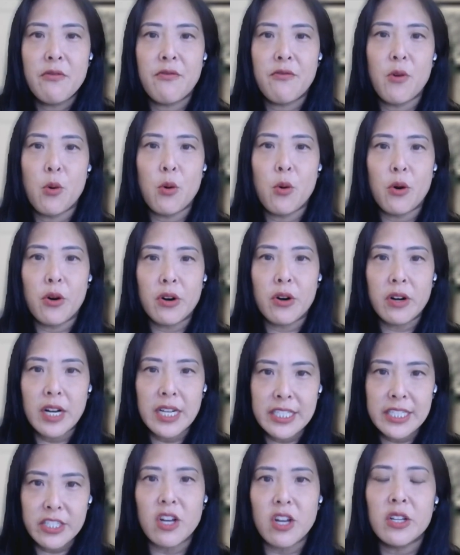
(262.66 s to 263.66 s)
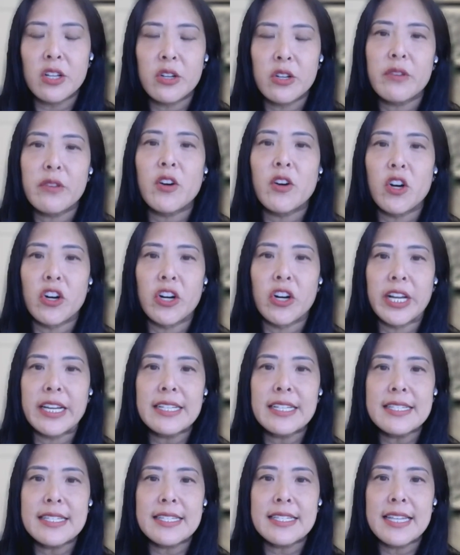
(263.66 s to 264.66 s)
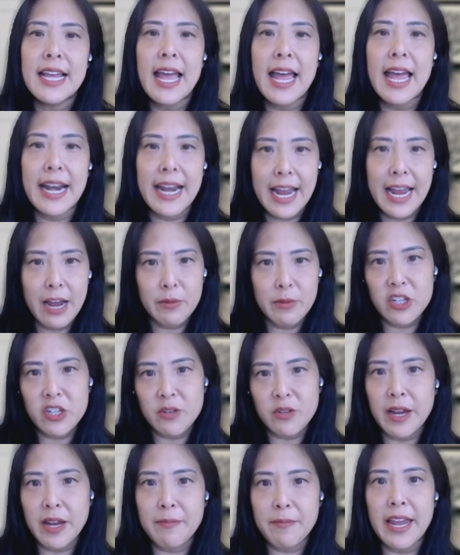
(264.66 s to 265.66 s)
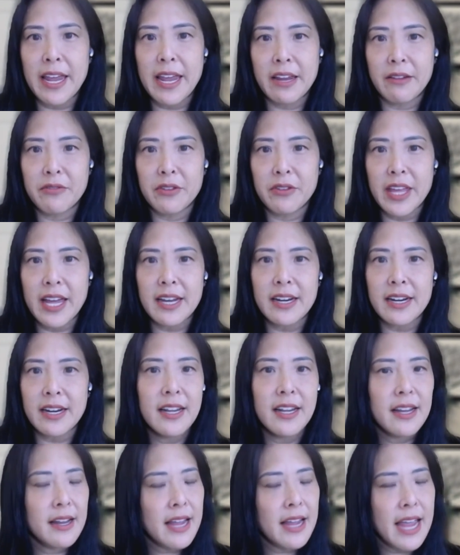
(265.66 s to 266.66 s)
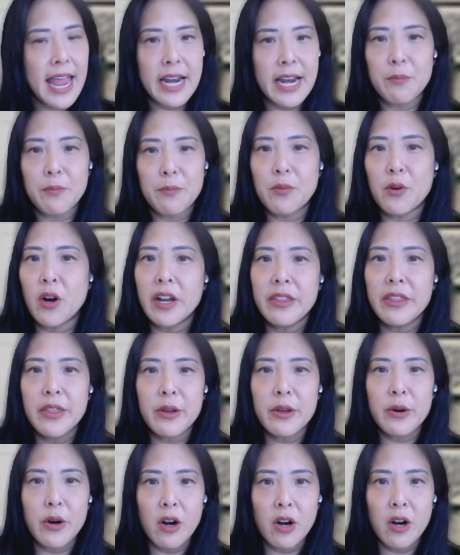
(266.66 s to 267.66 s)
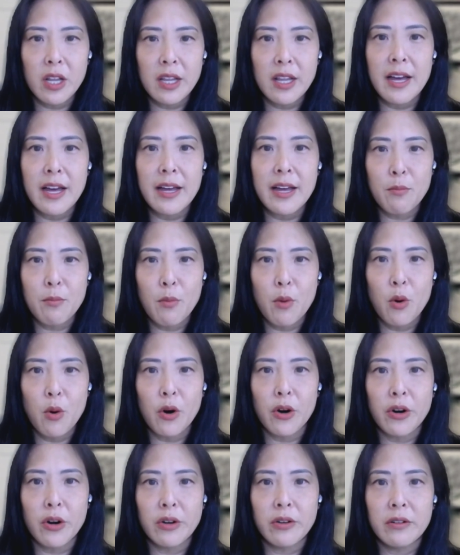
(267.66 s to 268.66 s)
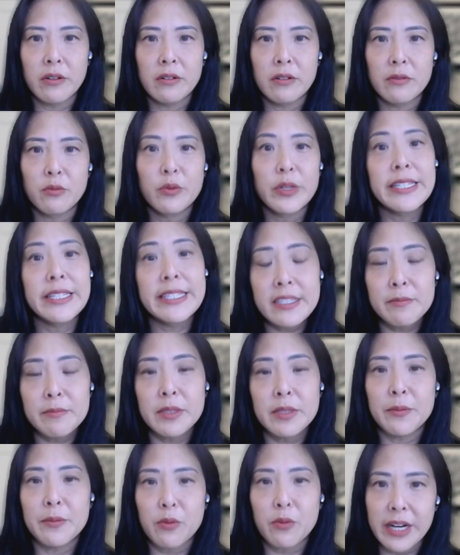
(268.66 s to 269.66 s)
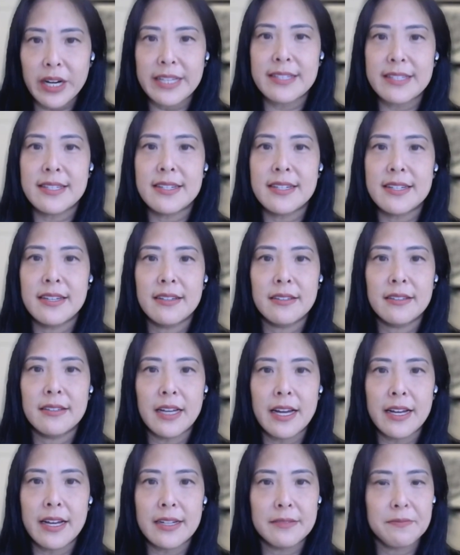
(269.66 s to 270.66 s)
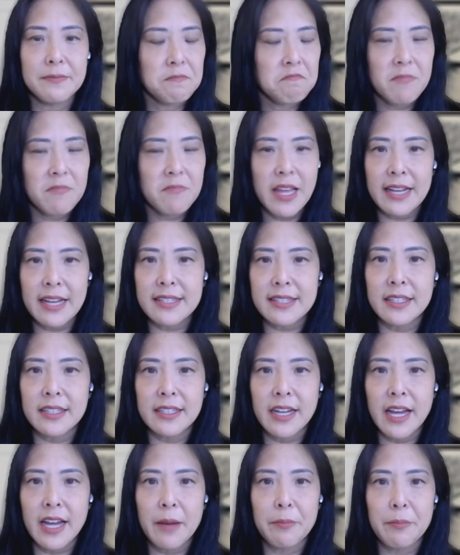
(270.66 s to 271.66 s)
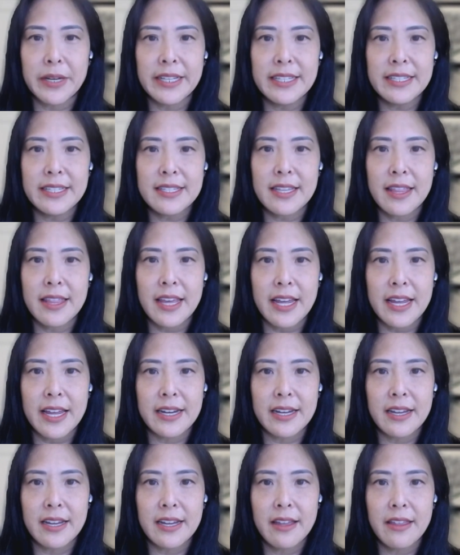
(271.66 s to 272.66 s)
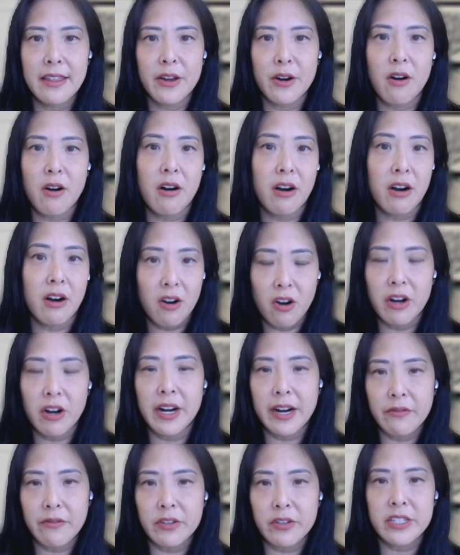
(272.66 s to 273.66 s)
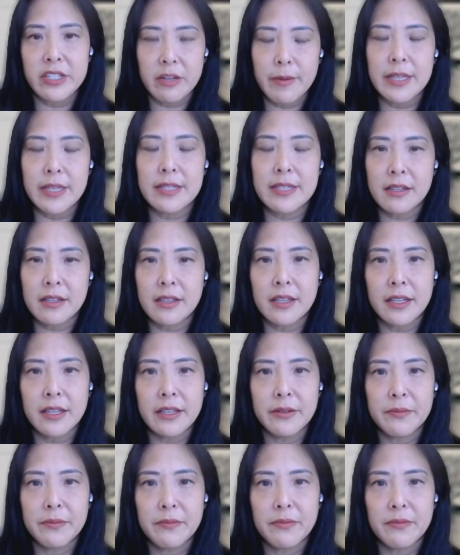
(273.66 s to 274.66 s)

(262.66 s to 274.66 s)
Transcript: for a dollar of earnings and how much am I paying for that? And abroad there are a lot more reasonably priced uh, excellent companies than there are on average domestically.